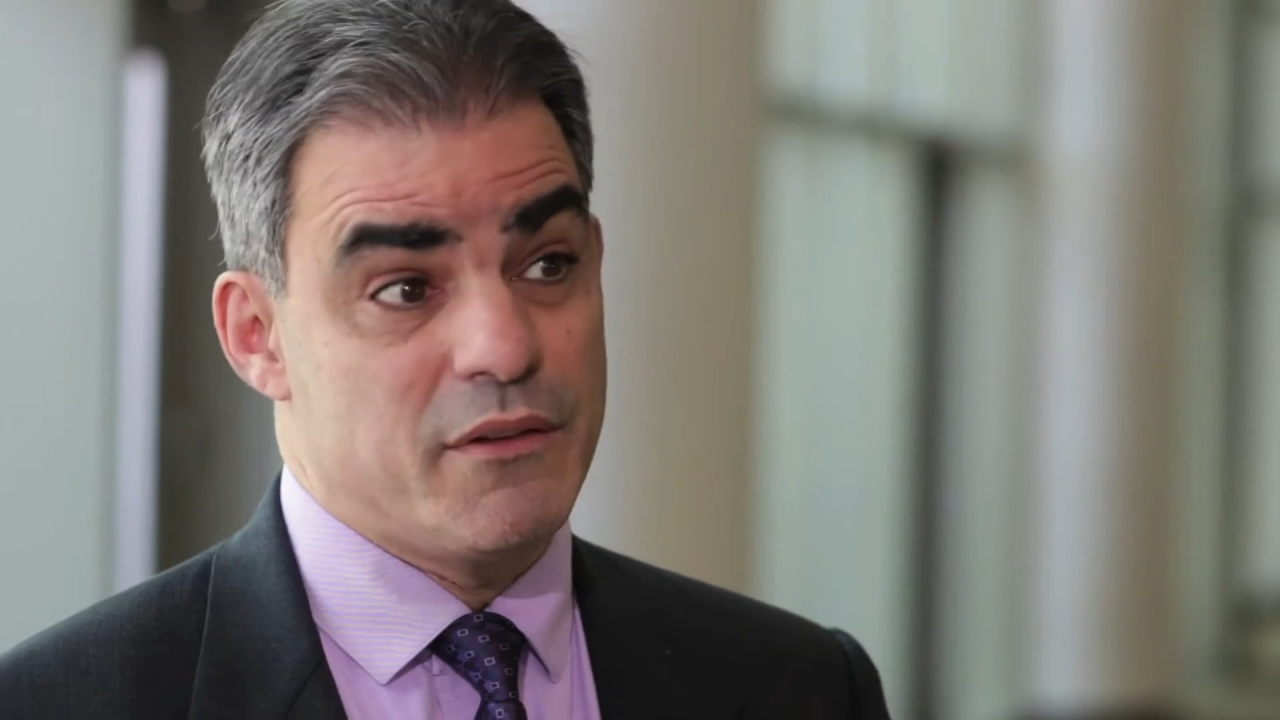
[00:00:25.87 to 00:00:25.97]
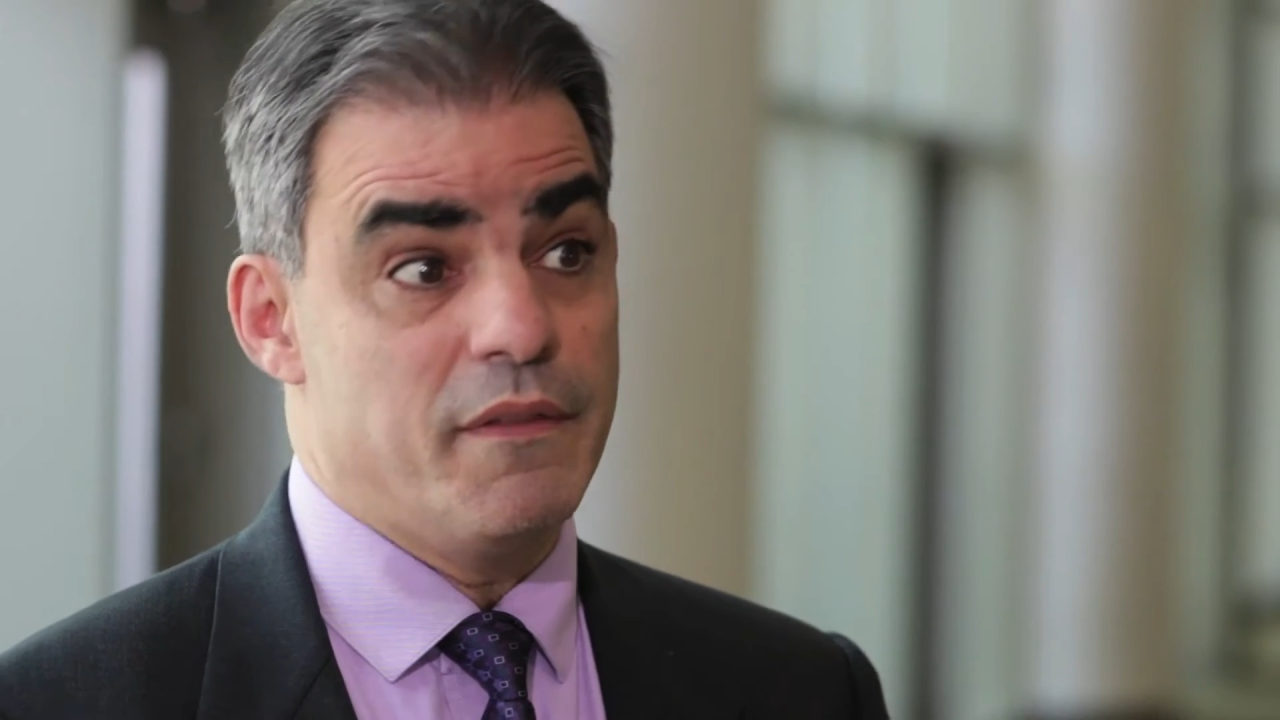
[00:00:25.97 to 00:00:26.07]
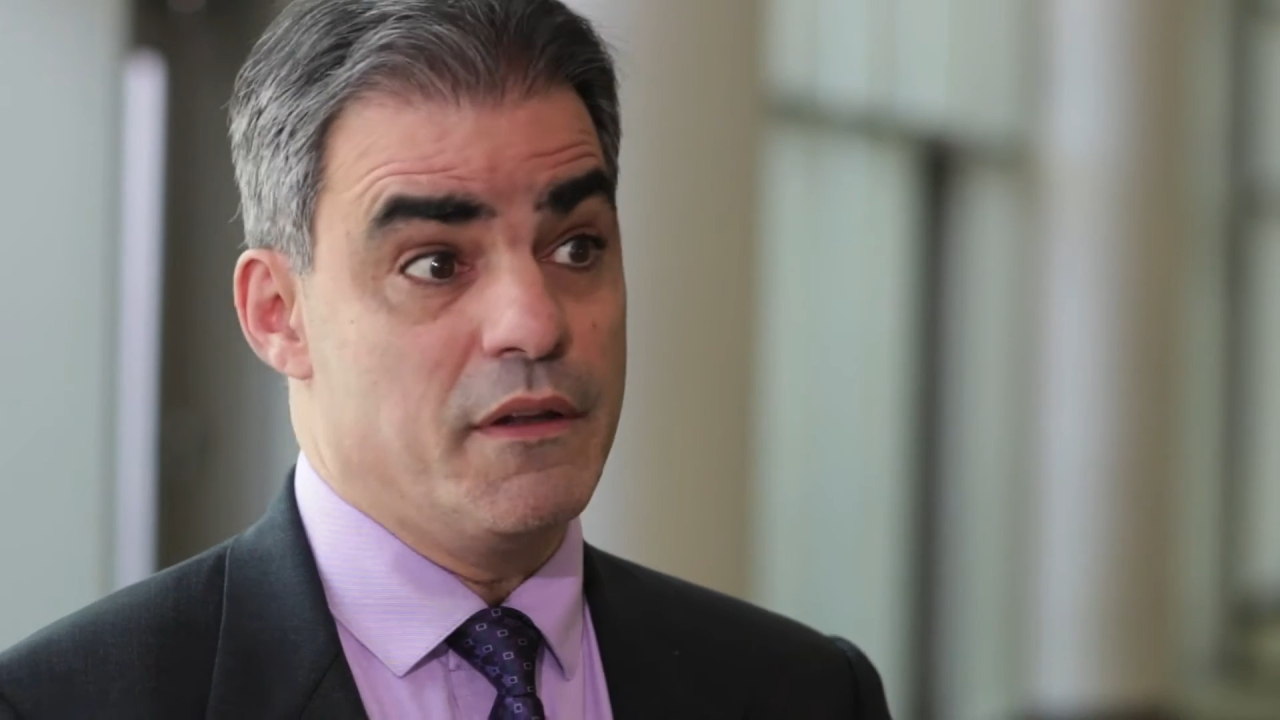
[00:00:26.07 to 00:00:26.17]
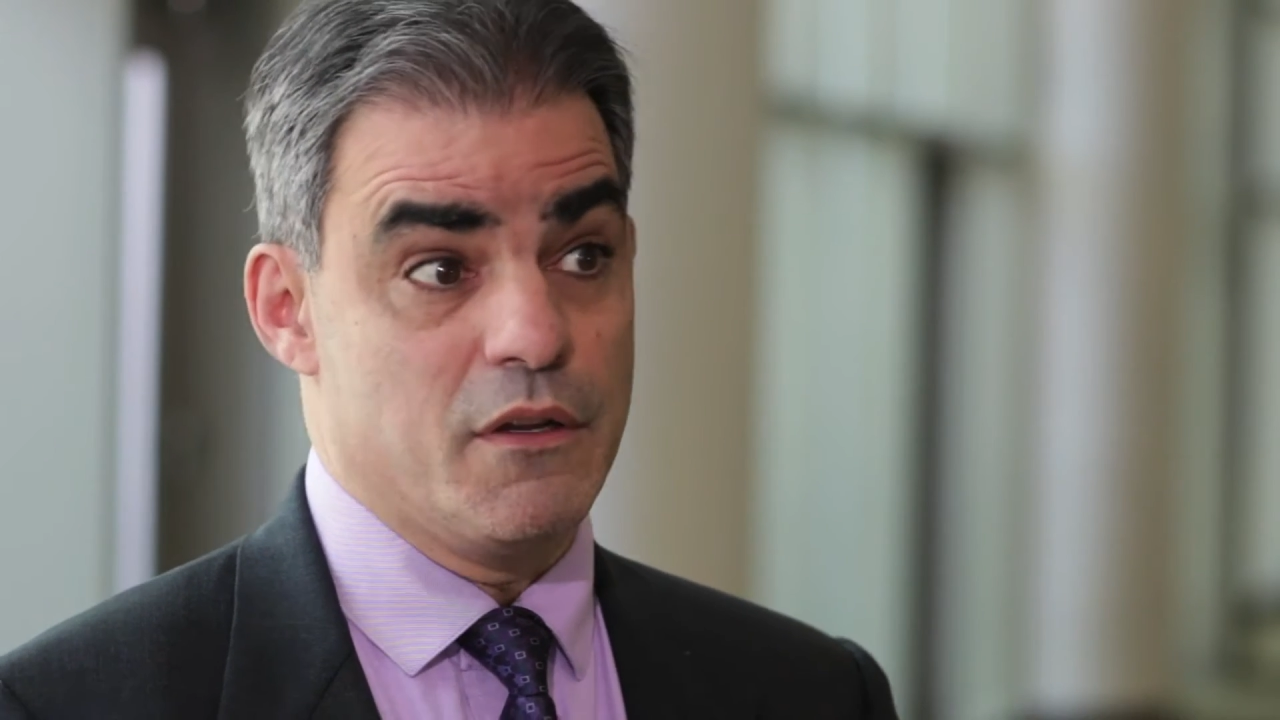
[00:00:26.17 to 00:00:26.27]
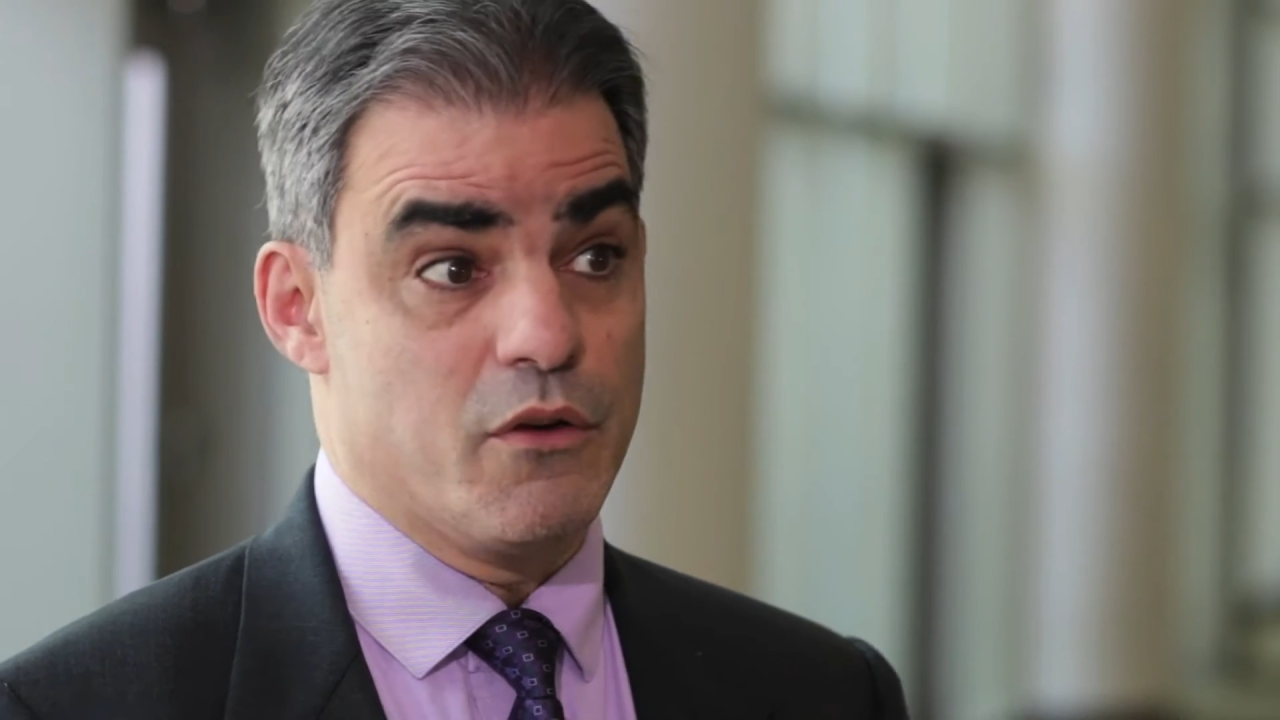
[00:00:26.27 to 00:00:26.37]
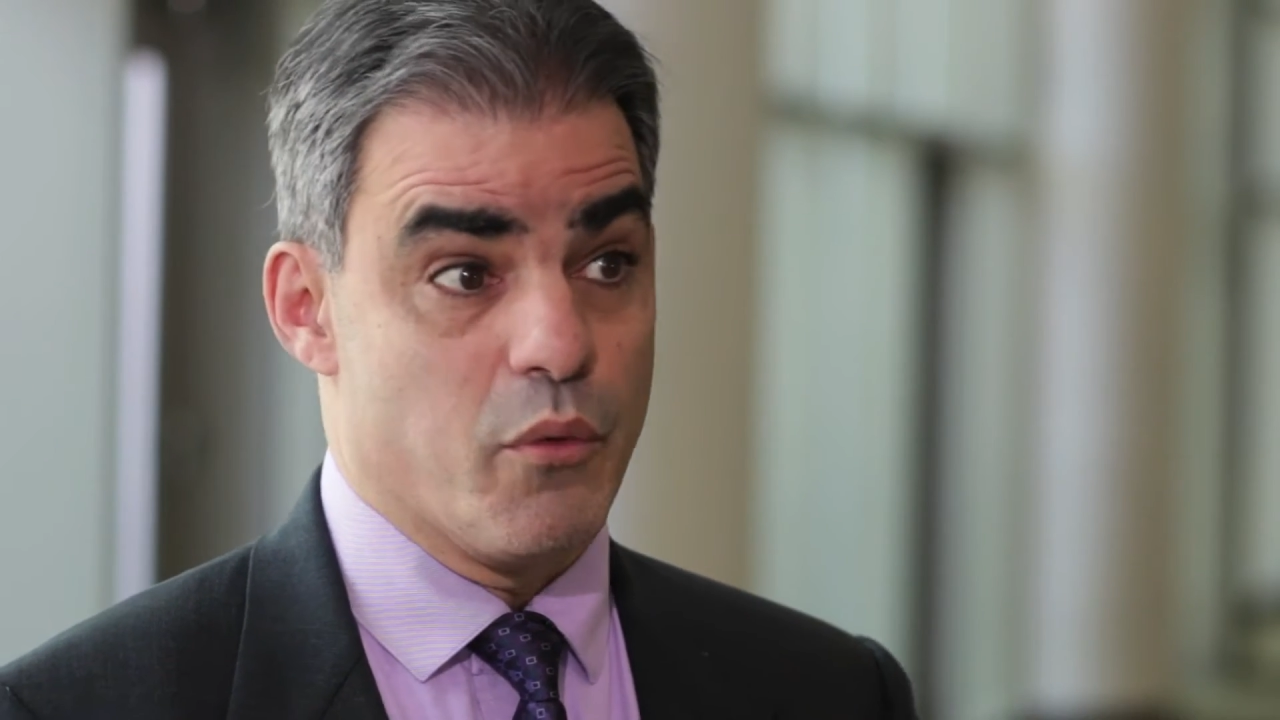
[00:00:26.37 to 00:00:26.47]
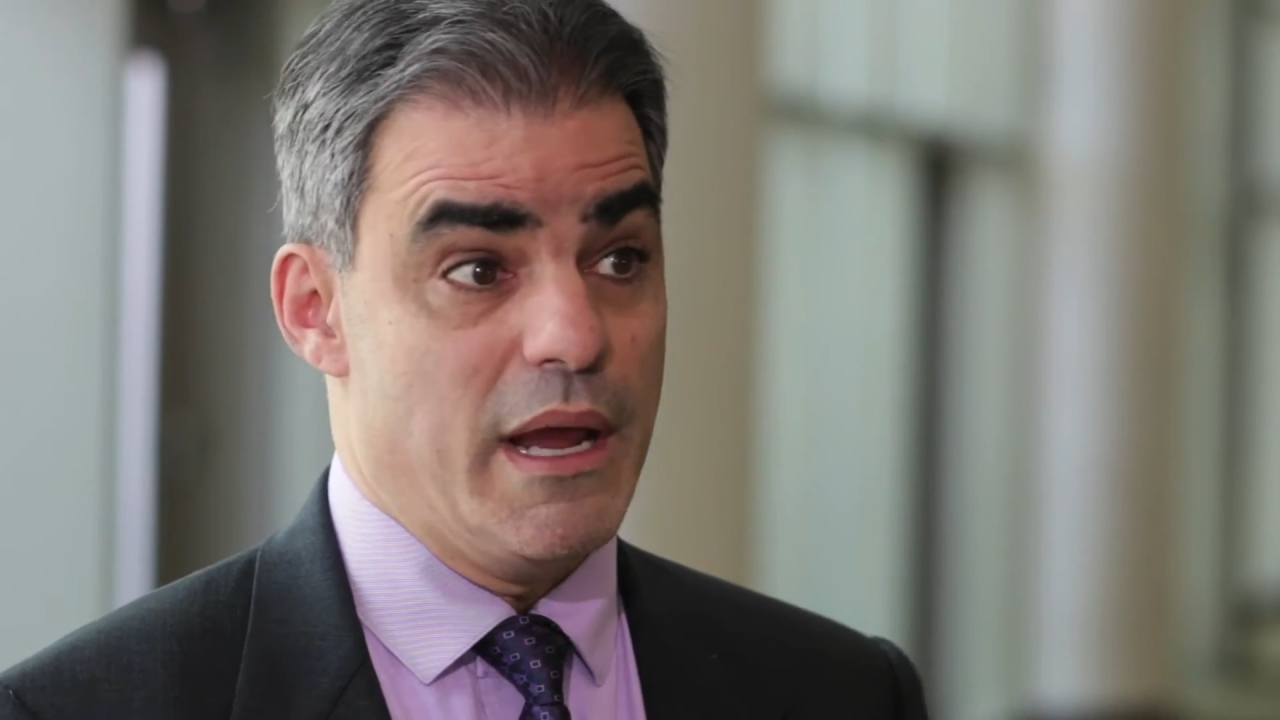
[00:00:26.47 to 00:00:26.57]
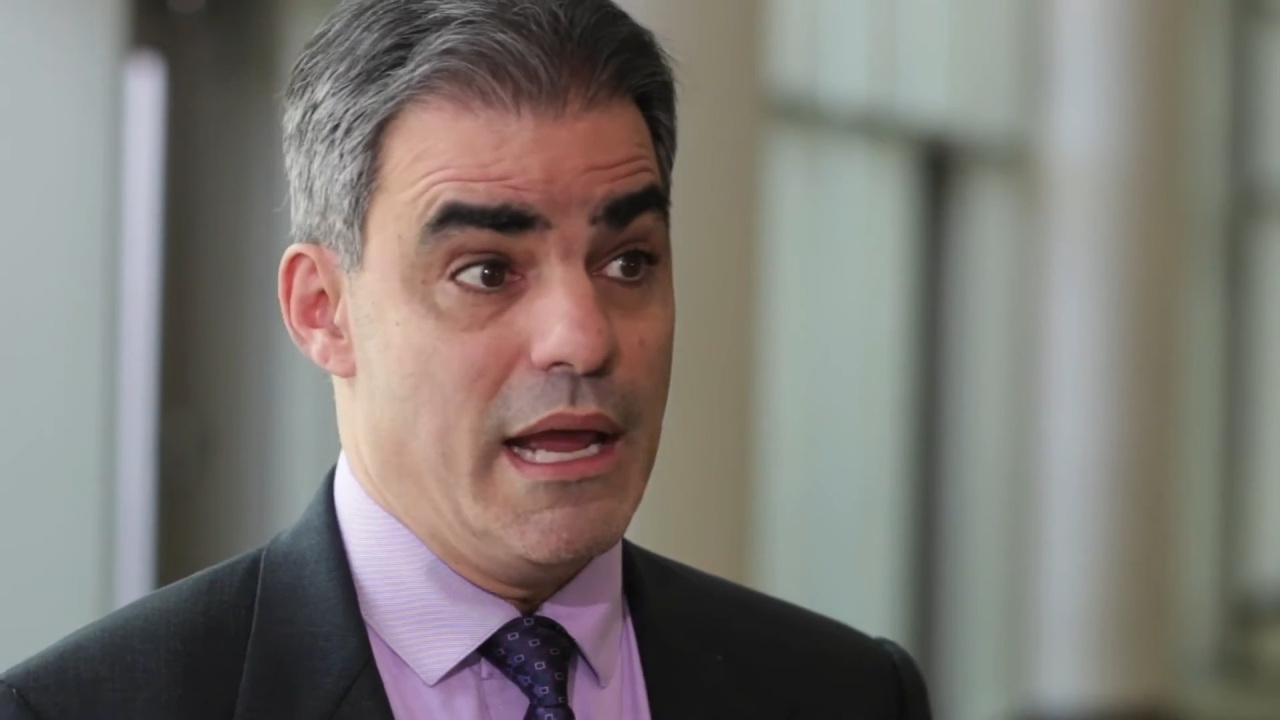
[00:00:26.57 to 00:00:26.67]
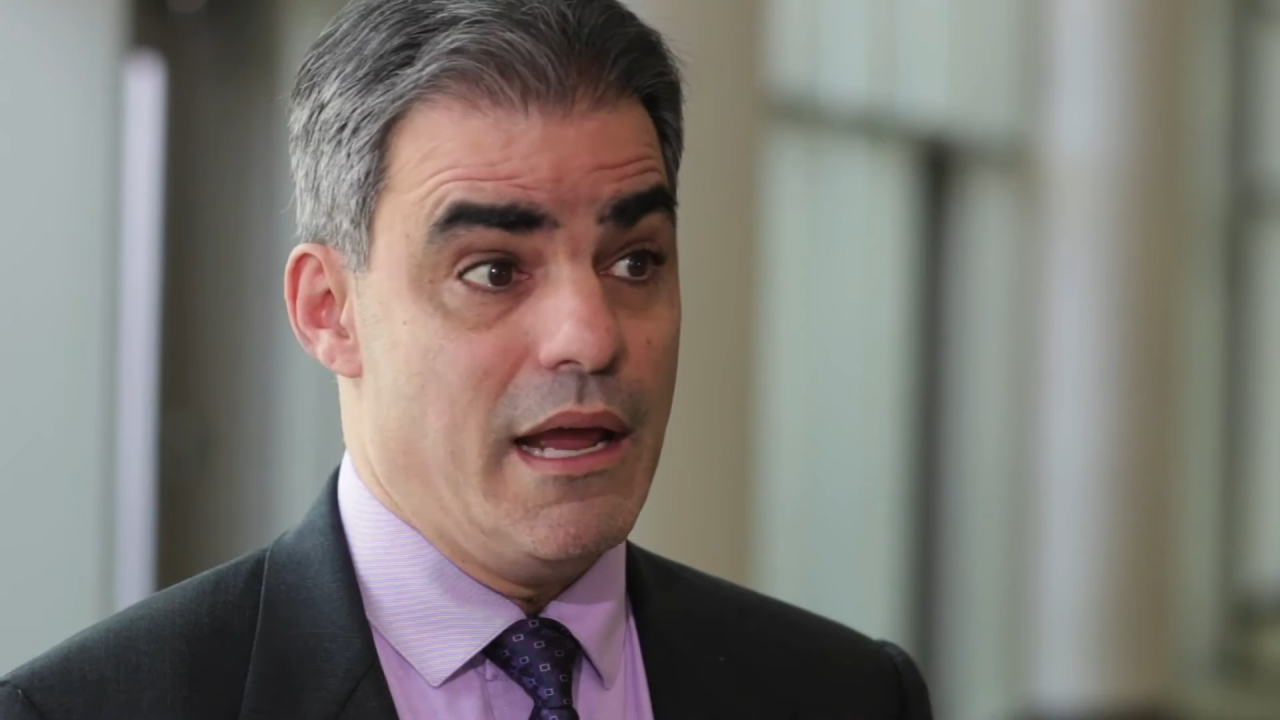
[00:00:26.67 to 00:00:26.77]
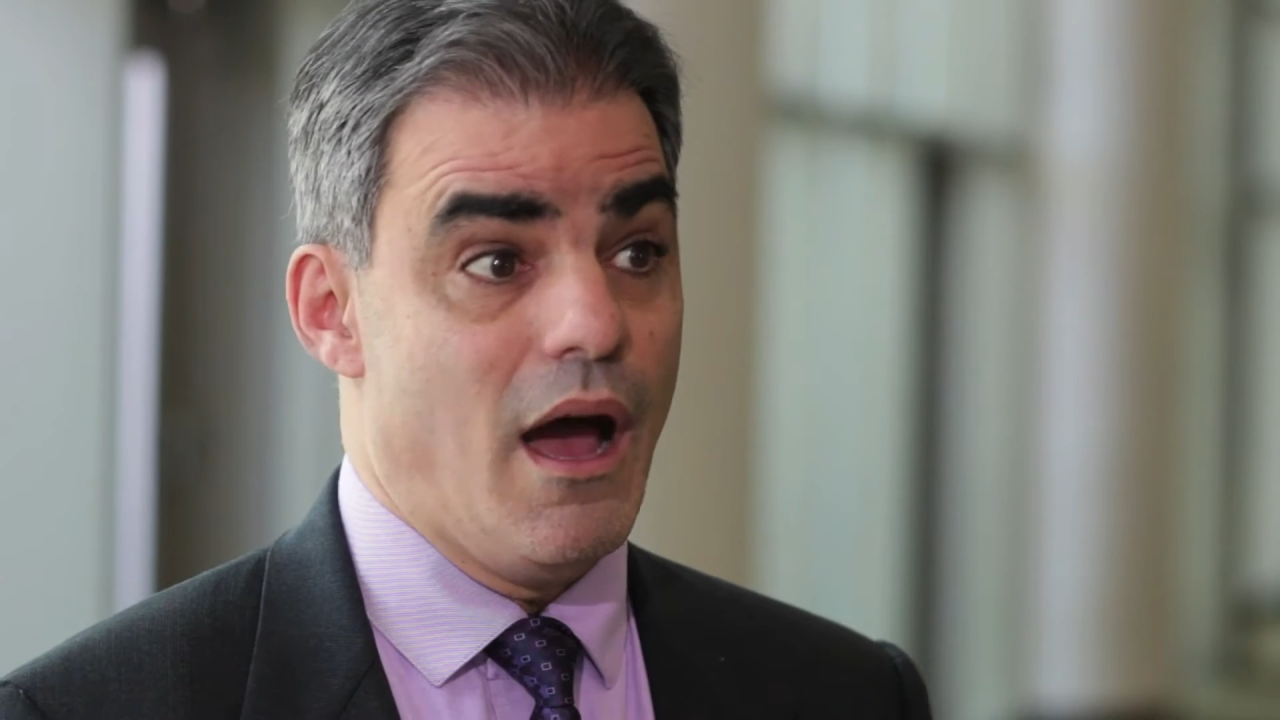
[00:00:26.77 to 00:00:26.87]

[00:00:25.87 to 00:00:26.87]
to the degree